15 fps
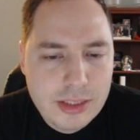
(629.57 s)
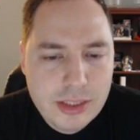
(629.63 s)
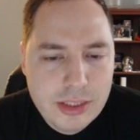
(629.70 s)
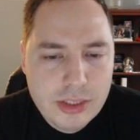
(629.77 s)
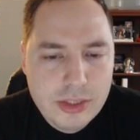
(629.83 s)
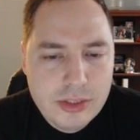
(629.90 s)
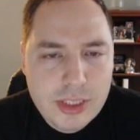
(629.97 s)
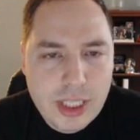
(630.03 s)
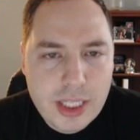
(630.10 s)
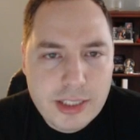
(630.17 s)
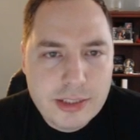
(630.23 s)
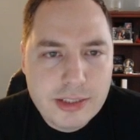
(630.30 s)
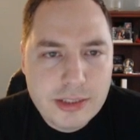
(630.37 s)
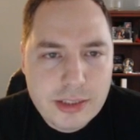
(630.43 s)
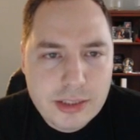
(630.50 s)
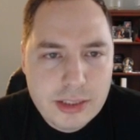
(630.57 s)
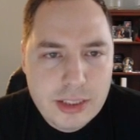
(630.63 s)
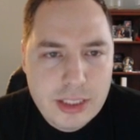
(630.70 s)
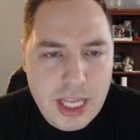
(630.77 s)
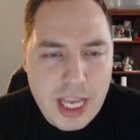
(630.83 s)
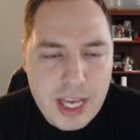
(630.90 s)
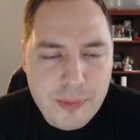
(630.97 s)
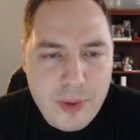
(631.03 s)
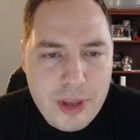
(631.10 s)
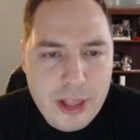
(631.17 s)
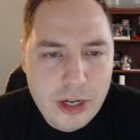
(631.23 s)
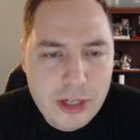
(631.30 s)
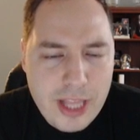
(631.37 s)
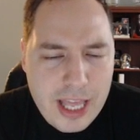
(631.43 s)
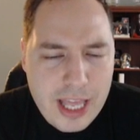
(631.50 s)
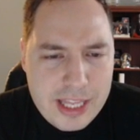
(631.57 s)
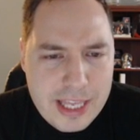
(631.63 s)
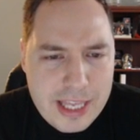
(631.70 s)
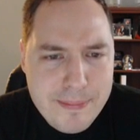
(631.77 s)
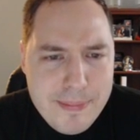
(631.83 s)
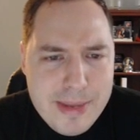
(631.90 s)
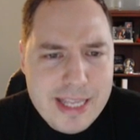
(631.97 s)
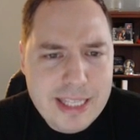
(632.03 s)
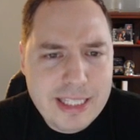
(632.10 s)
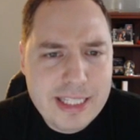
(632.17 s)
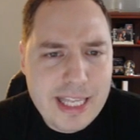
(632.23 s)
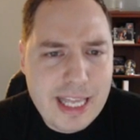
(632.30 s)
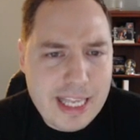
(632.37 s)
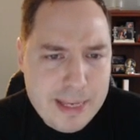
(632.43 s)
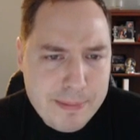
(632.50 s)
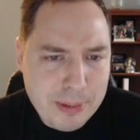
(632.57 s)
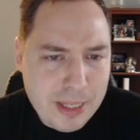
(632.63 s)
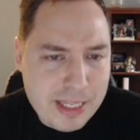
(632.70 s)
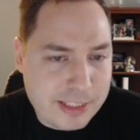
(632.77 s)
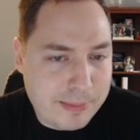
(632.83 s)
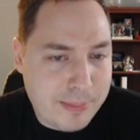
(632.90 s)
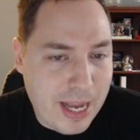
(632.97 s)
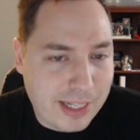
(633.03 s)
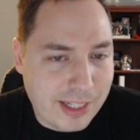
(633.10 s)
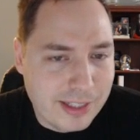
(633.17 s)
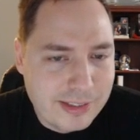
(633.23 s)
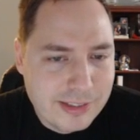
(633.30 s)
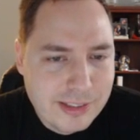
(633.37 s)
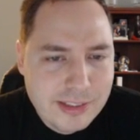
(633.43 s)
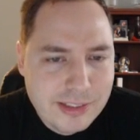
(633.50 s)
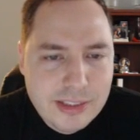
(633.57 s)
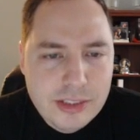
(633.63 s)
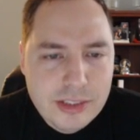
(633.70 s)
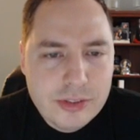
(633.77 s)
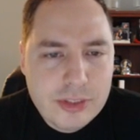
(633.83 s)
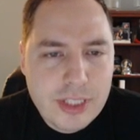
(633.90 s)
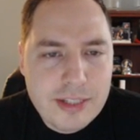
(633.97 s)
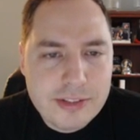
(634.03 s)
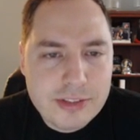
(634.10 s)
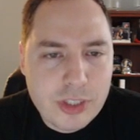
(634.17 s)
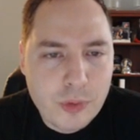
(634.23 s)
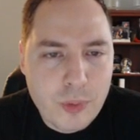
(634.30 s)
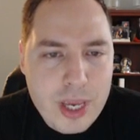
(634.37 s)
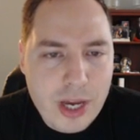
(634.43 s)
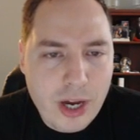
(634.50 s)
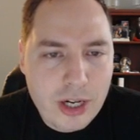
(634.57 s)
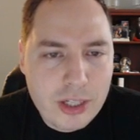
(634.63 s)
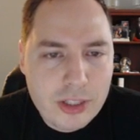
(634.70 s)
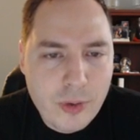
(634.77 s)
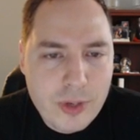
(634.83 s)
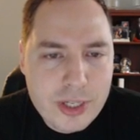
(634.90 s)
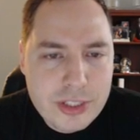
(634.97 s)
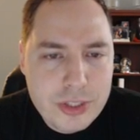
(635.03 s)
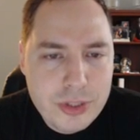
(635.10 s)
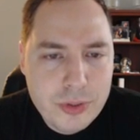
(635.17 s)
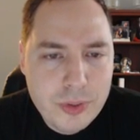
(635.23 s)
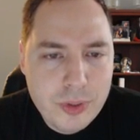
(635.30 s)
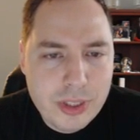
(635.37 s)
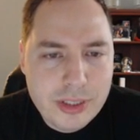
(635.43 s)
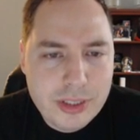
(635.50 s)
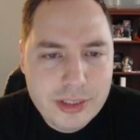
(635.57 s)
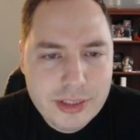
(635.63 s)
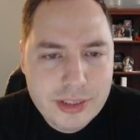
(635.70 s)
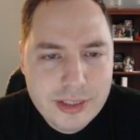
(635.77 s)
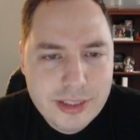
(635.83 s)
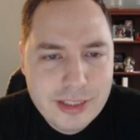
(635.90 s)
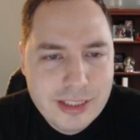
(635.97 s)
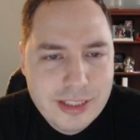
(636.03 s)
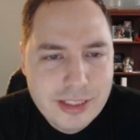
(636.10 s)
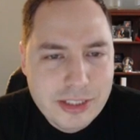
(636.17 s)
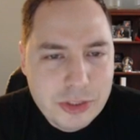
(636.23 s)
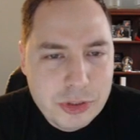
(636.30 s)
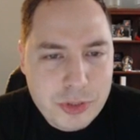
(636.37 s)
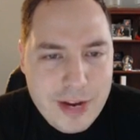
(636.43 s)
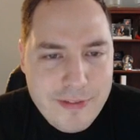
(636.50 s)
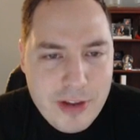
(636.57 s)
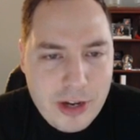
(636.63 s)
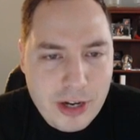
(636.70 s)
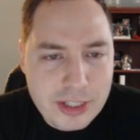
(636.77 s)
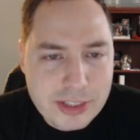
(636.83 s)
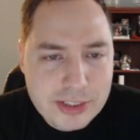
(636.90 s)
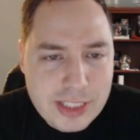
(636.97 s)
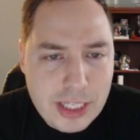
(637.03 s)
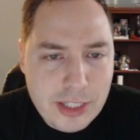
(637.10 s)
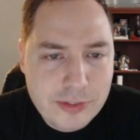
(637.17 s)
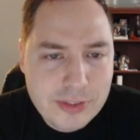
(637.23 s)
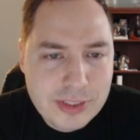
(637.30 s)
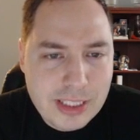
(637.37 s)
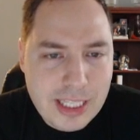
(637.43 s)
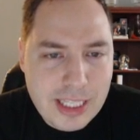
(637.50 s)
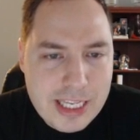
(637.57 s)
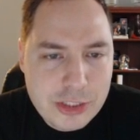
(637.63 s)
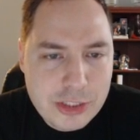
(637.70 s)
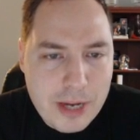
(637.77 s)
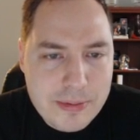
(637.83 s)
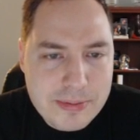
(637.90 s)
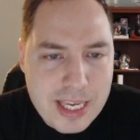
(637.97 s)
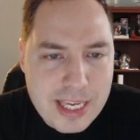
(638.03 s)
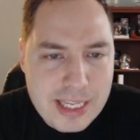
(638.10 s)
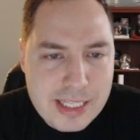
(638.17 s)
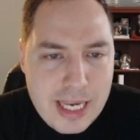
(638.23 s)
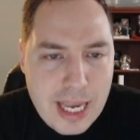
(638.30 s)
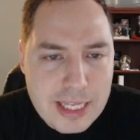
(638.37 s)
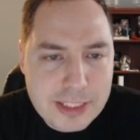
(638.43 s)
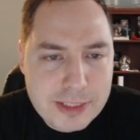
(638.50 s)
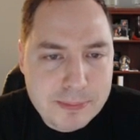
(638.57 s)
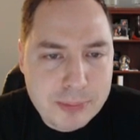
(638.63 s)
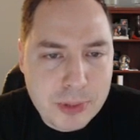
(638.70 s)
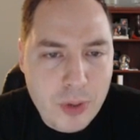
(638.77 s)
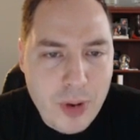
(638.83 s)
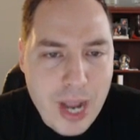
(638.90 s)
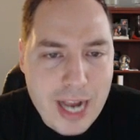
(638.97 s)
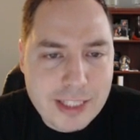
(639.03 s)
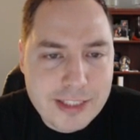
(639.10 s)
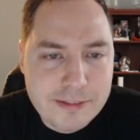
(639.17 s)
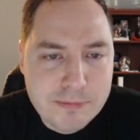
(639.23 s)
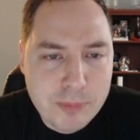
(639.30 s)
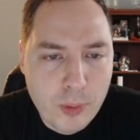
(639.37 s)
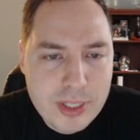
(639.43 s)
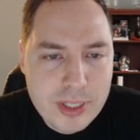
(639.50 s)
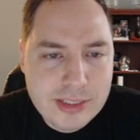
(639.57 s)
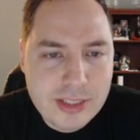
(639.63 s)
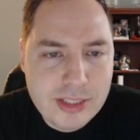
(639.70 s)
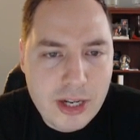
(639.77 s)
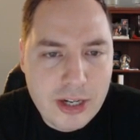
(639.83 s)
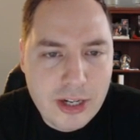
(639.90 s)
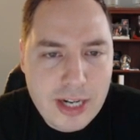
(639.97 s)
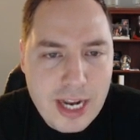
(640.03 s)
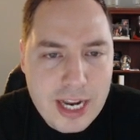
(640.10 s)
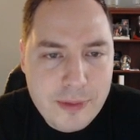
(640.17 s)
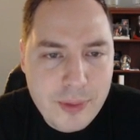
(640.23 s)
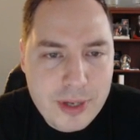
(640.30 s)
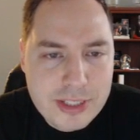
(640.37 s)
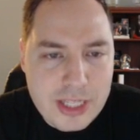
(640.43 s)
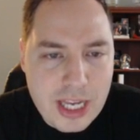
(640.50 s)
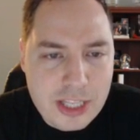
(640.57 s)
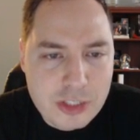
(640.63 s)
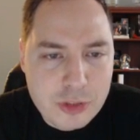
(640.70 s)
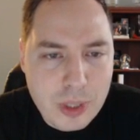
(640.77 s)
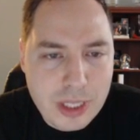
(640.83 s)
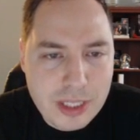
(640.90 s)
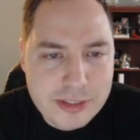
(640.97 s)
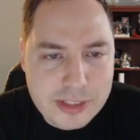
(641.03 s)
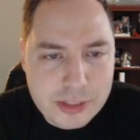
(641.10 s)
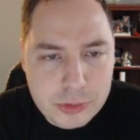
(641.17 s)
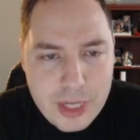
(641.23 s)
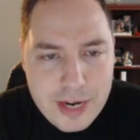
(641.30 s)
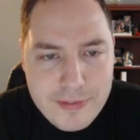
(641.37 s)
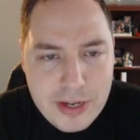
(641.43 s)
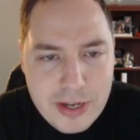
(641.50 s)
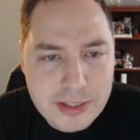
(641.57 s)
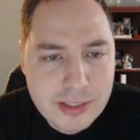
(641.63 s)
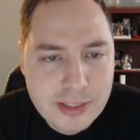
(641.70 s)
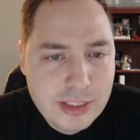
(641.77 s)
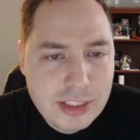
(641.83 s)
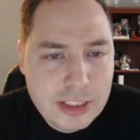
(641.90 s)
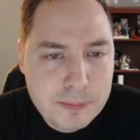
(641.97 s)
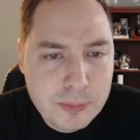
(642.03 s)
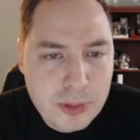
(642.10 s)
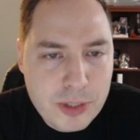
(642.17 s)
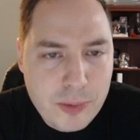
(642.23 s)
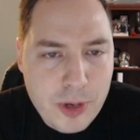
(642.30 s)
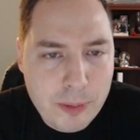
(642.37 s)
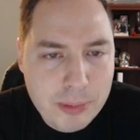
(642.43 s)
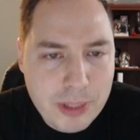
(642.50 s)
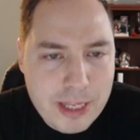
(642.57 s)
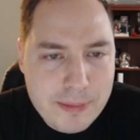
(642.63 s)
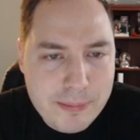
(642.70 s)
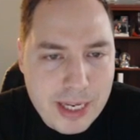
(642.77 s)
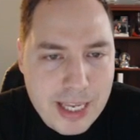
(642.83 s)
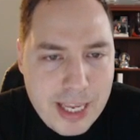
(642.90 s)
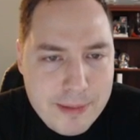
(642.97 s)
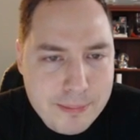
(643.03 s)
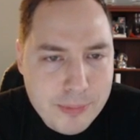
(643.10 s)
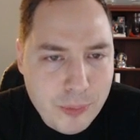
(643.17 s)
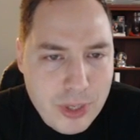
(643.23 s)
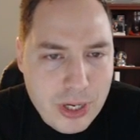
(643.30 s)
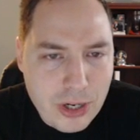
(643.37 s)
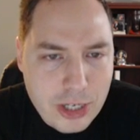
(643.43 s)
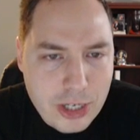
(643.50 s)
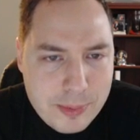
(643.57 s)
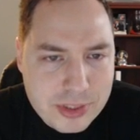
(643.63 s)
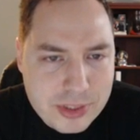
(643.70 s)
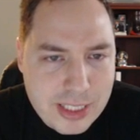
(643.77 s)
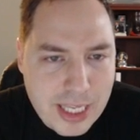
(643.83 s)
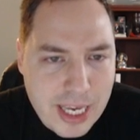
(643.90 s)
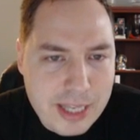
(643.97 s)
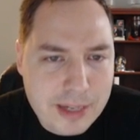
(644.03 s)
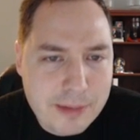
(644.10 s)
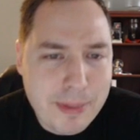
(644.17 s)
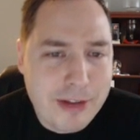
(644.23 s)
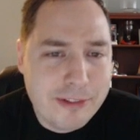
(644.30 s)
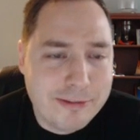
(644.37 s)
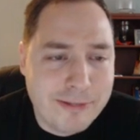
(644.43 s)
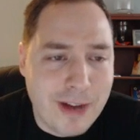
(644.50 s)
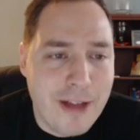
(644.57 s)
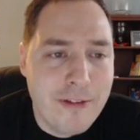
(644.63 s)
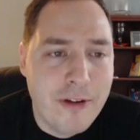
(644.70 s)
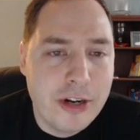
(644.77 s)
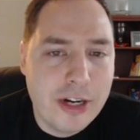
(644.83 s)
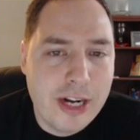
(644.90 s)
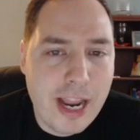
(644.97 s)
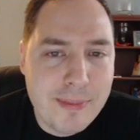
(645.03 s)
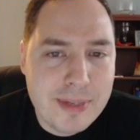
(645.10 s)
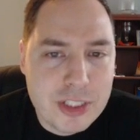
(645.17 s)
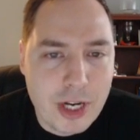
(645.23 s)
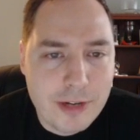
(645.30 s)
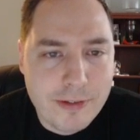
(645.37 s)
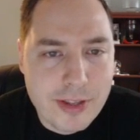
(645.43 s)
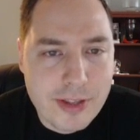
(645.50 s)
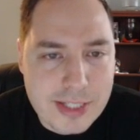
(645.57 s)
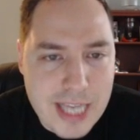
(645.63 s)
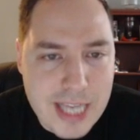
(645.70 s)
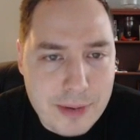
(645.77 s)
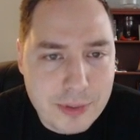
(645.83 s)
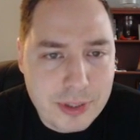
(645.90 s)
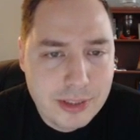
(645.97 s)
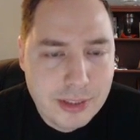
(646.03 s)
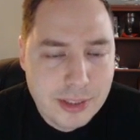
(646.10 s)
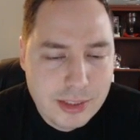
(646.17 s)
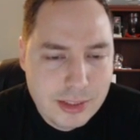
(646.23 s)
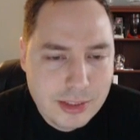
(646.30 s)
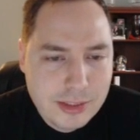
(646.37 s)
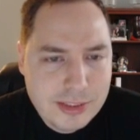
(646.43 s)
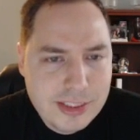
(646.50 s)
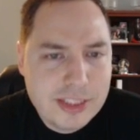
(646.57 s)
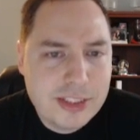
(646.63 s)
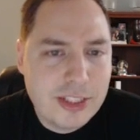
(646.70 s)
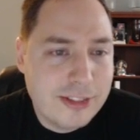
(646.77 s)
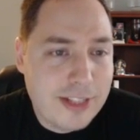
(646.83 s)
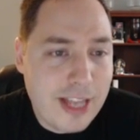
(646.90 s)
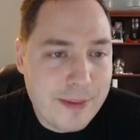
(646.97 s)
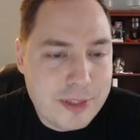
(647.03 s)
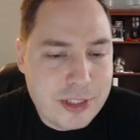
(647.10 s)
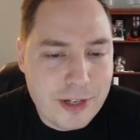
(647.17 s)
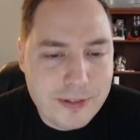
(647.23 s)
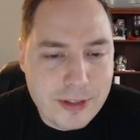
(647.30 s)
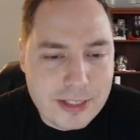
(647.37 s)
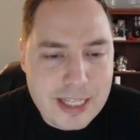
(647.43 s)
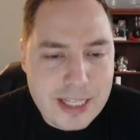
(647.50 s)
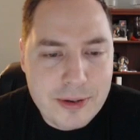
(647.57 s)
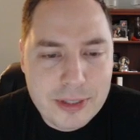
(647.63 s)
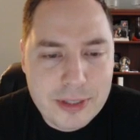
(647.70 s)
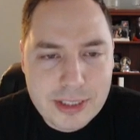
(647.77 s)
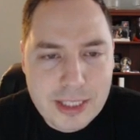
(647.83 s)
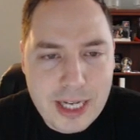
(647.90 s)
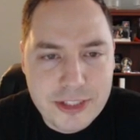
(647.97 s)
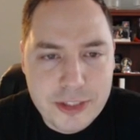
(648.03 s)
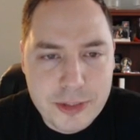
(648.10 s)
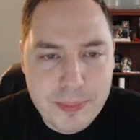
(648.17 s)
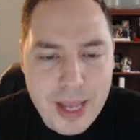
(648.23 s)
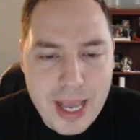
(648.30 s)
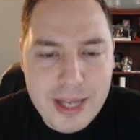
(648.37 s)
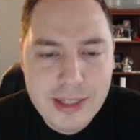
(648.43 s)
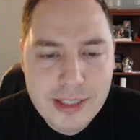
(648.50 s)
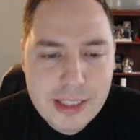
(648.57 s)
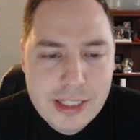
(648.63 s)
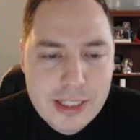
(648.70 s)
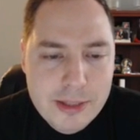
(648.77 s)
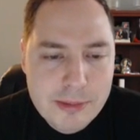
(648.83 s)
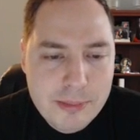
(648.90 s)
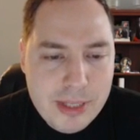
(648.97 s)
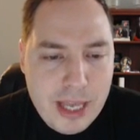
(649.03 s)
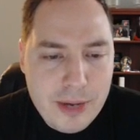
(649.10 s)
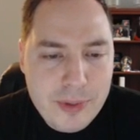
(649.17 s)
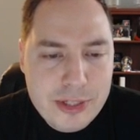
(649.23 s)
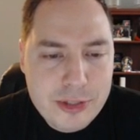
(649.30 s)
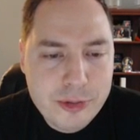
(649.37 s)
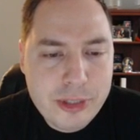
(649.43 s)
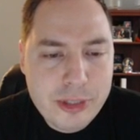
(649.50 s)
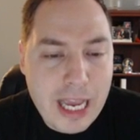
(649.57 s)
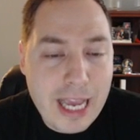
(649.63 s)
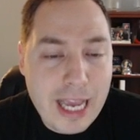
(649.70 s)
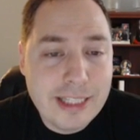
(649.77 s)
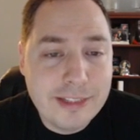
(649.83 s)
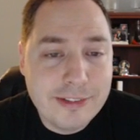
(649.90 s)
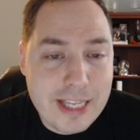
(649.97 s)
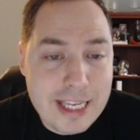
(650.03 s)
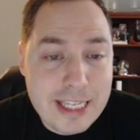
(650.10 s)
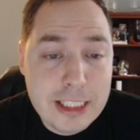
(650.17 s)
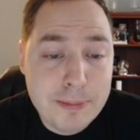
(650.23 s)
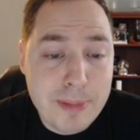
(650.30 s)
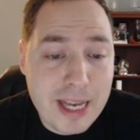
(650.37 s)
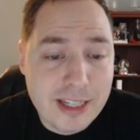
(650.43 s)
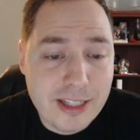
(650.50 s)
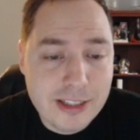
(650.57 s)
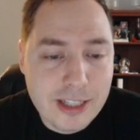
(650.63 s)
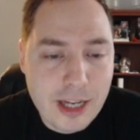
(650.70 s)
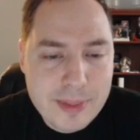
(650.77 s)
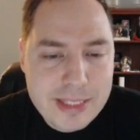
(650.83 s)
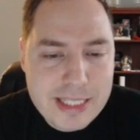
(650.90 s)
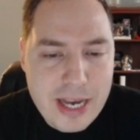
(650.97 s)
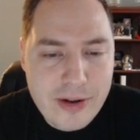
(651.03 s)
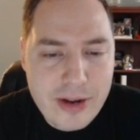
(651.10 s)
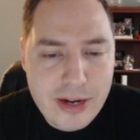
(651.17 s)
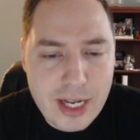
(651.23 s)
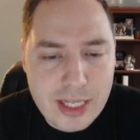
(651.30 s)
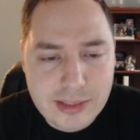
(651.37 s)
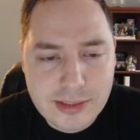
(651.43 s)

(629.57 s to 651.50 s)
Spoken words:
Okay, and we learn that immediately that he plays a P.E.K.K.A. Okay, so we are going to graveyard ourselves. He drops a nice proactive poison on our Night Witch as well as the graveyard. It's pretty well played by him, but we are able to get about 500 damage off on the tower. 600 damage off on the tower, not too bad. But now we do have his P.E.K.K.A coming down at us.